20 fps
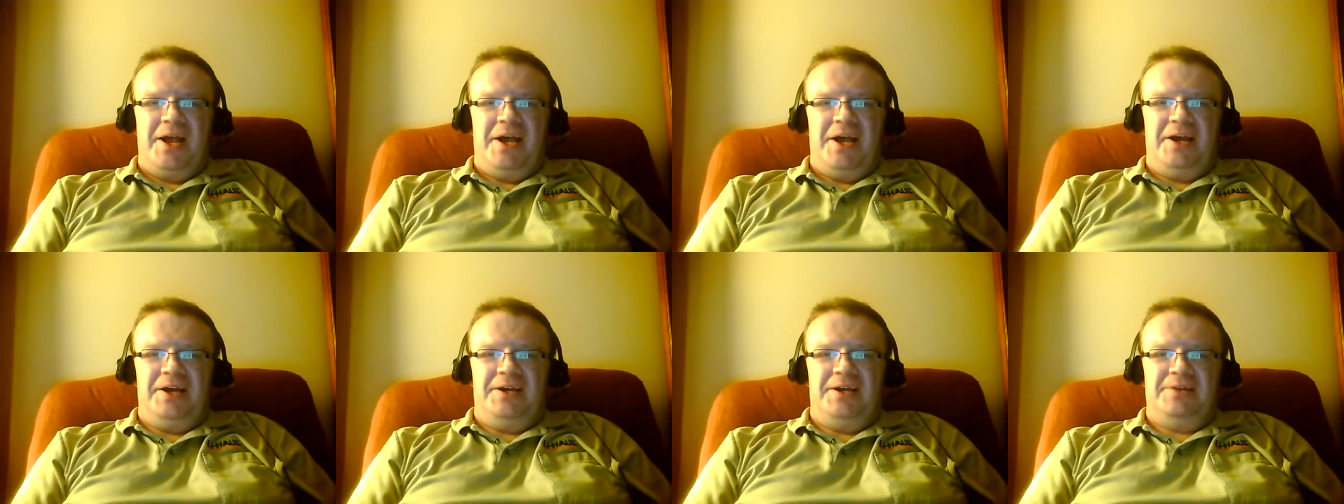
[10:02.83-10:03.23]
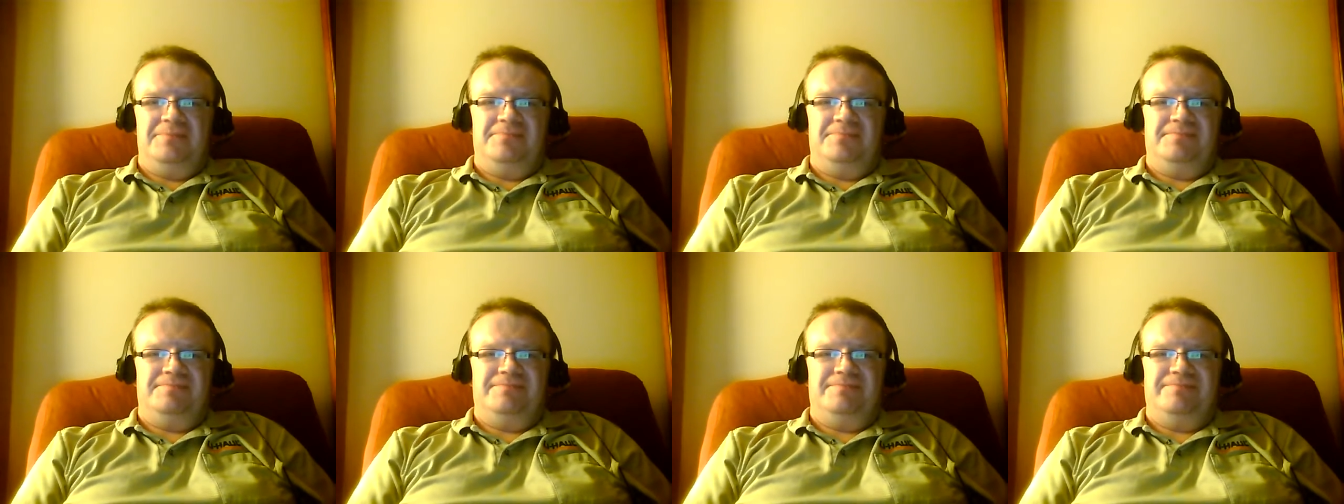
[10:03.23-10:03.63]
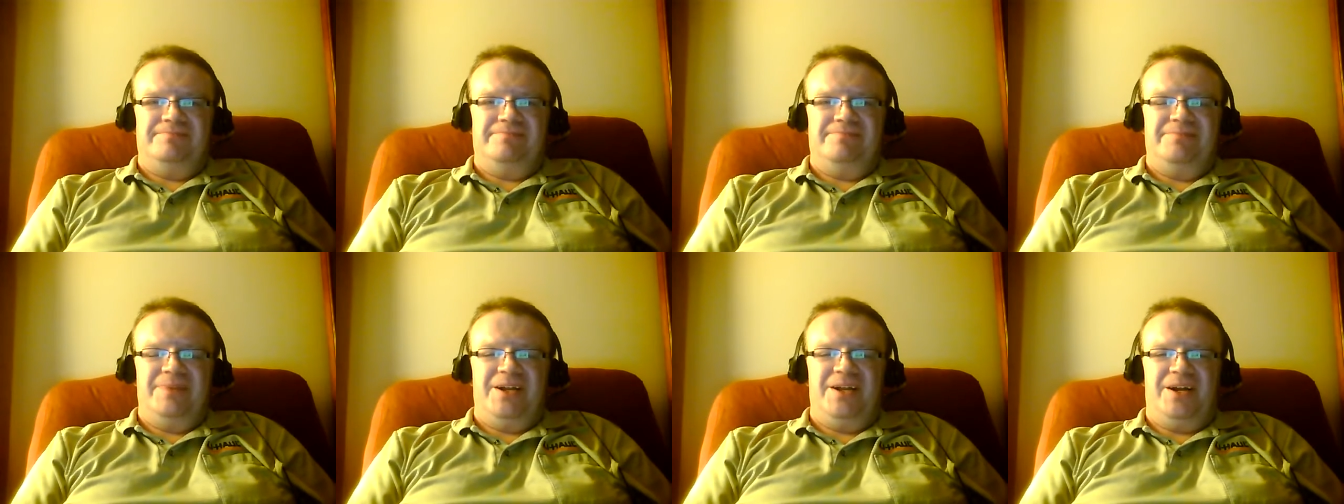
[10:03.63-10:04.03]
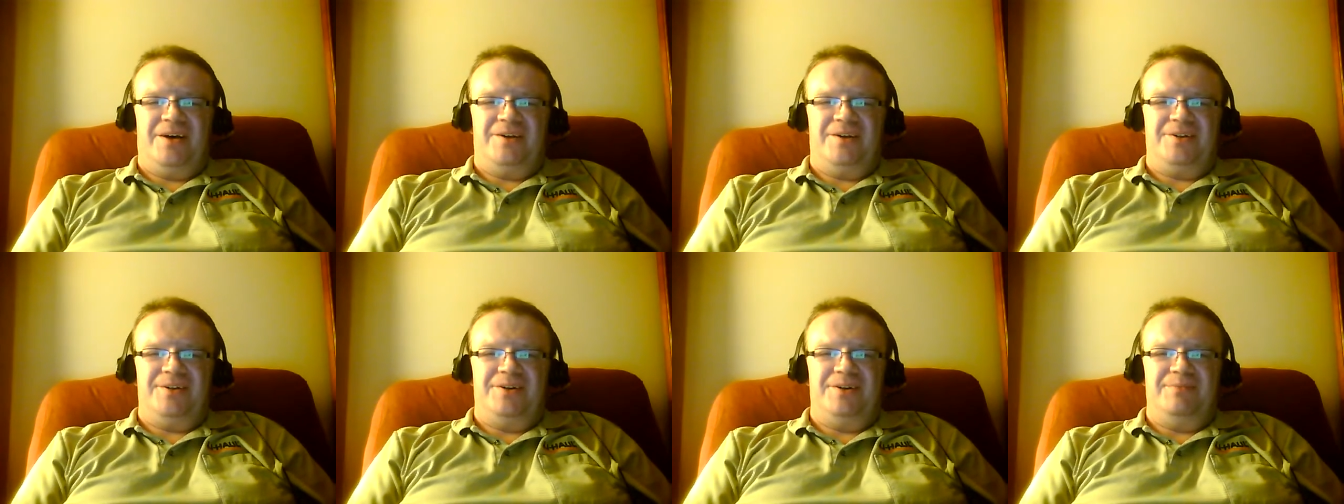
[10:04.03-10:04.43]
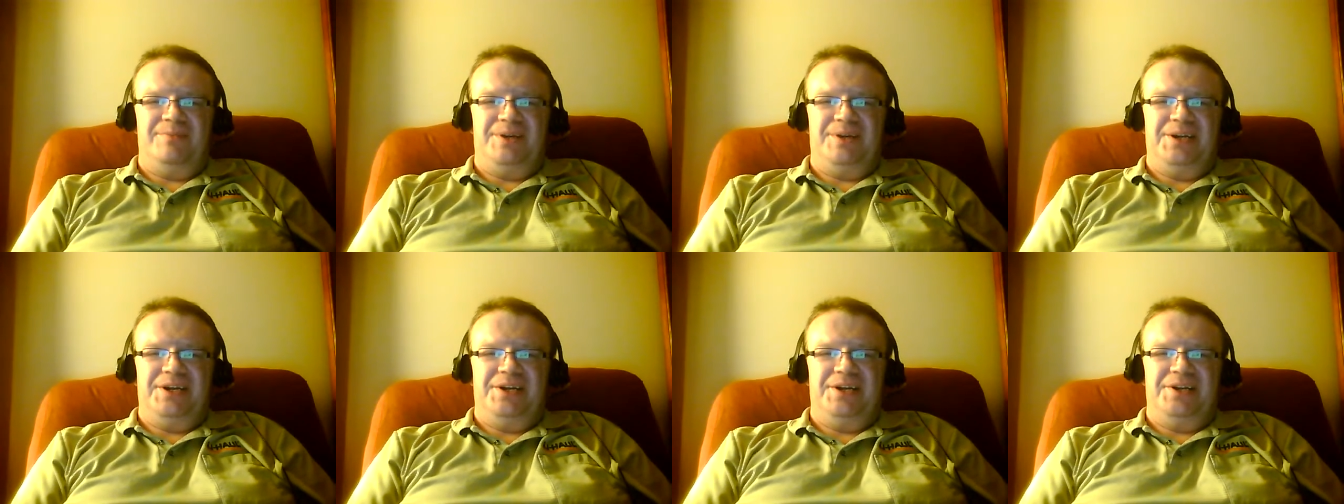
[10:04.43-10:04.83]
Um, it altered me,
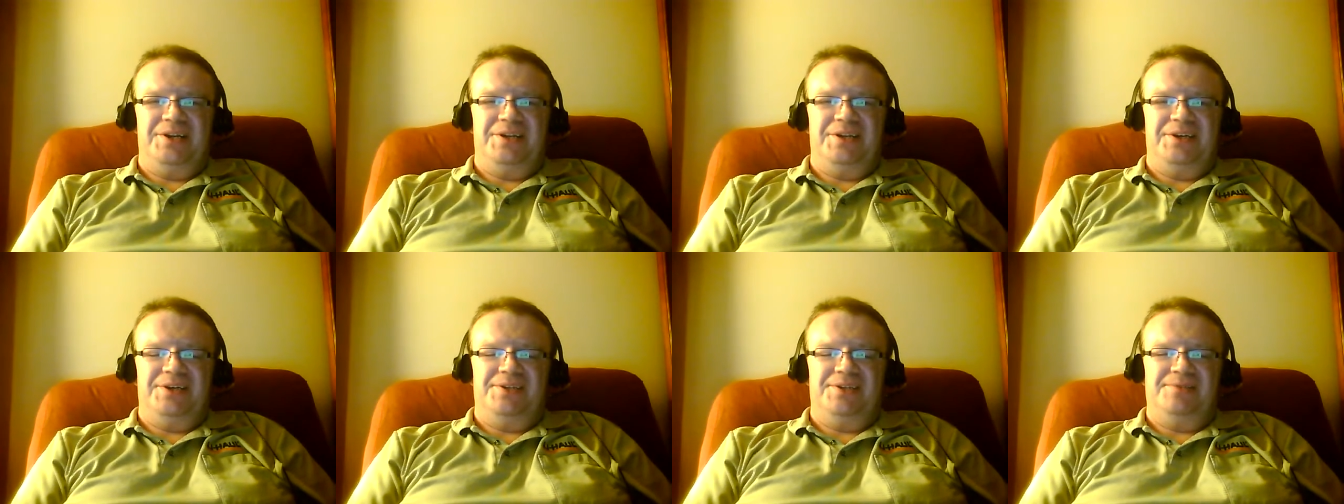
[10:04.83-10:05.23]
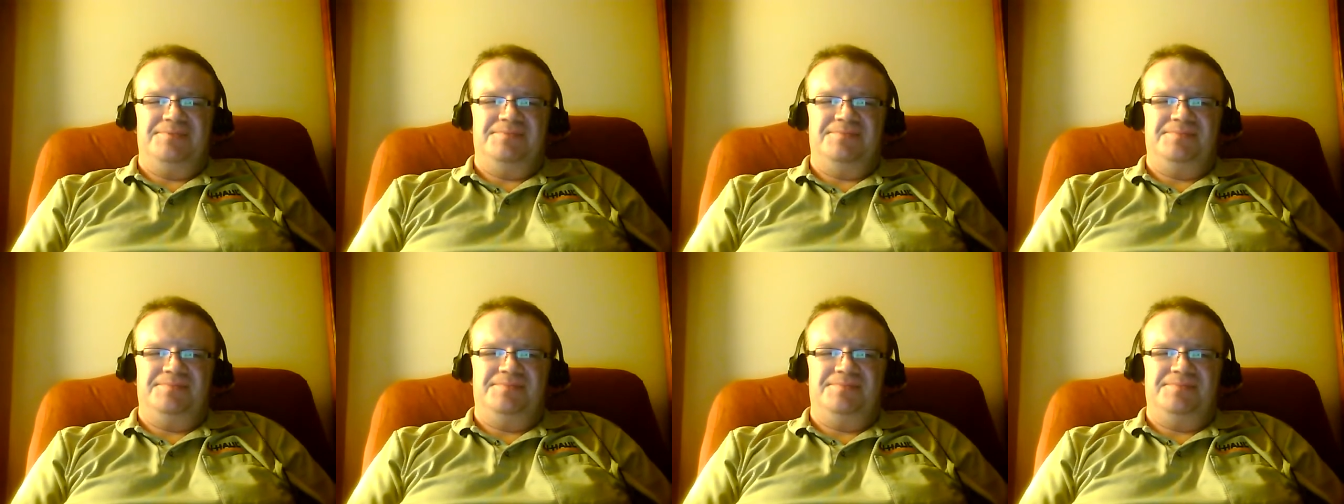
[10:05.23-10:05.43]
and uh,